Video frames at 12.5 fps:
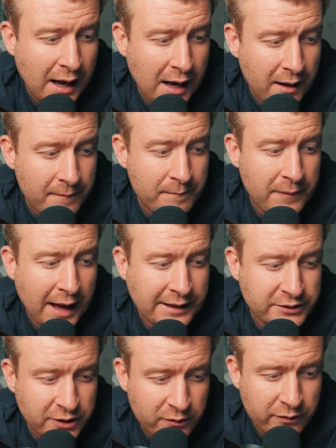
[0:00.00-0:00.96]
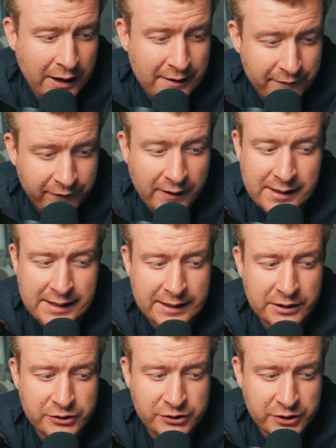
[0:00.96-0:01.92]
And then
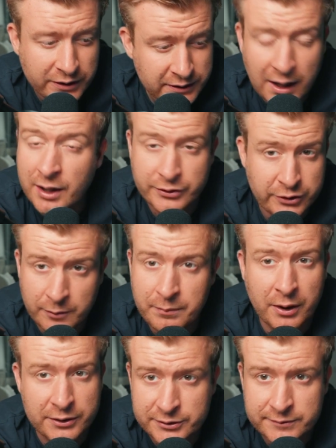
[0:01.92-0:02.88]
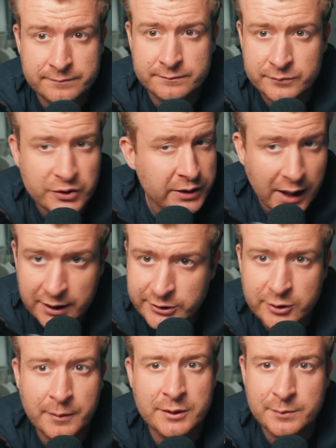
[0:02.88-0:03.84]
finally, just ask your boss to
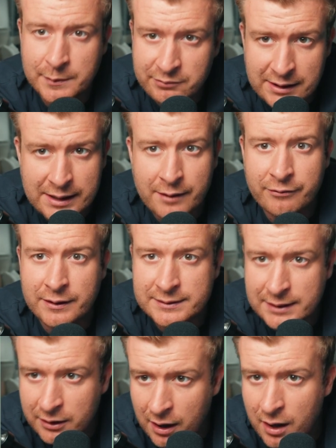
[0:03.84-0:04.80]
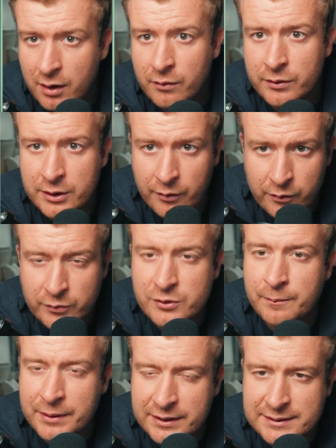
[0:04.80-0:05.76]
be really upfront and say,
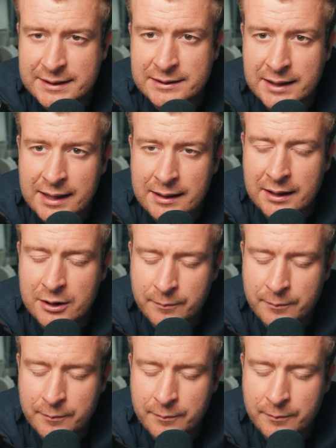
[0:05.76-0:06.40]
look,